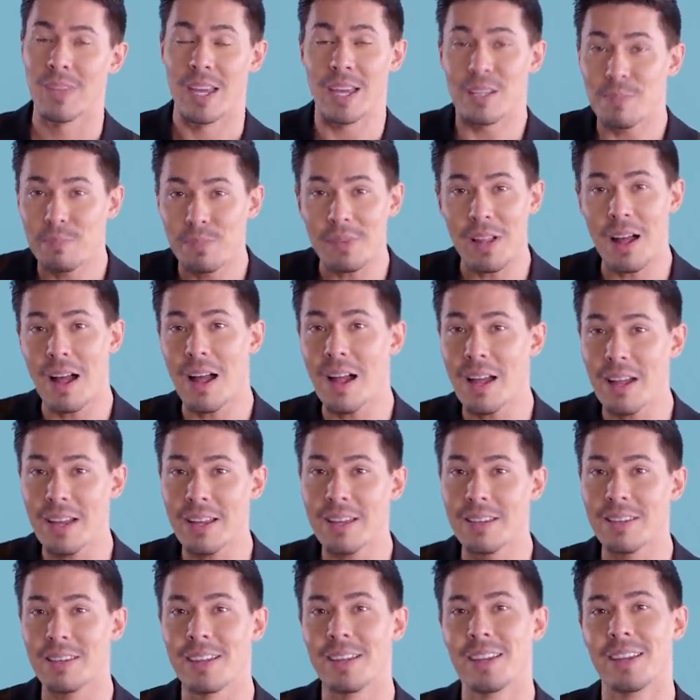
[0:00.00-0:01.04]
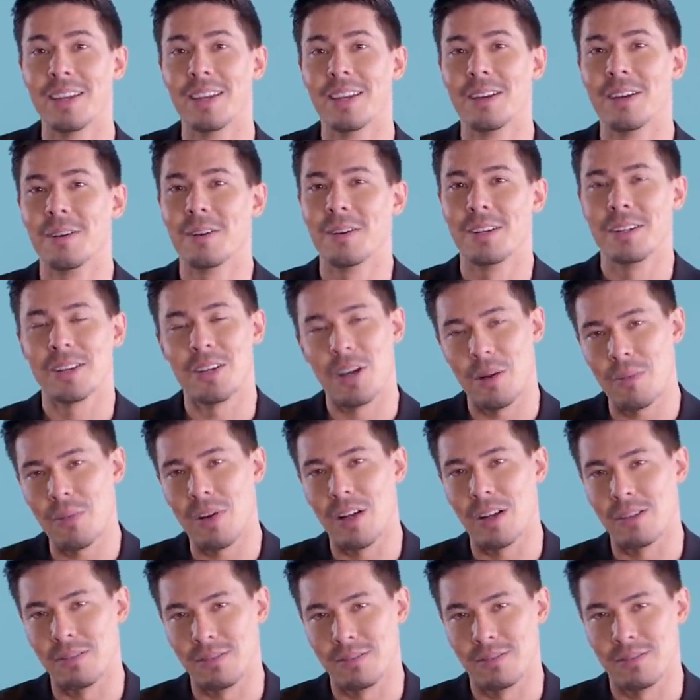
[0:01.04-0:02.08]
He's blind!
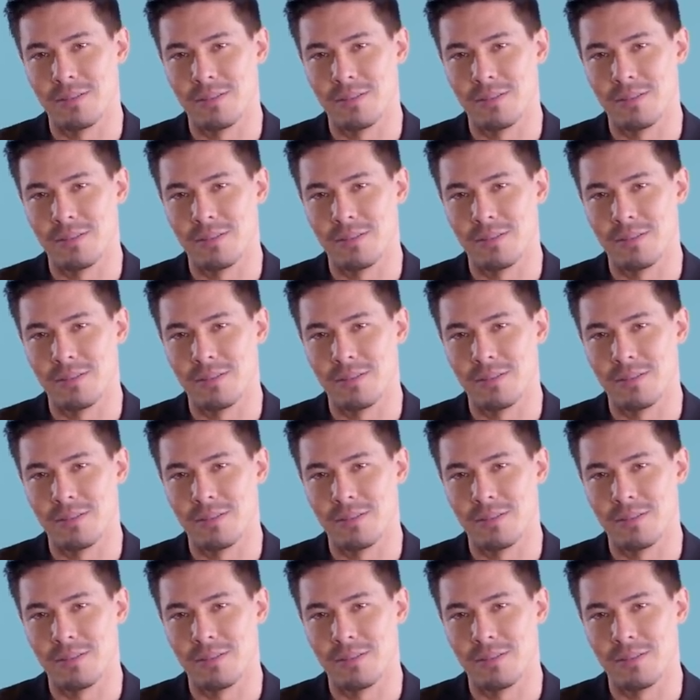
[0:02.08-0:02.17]
Come on,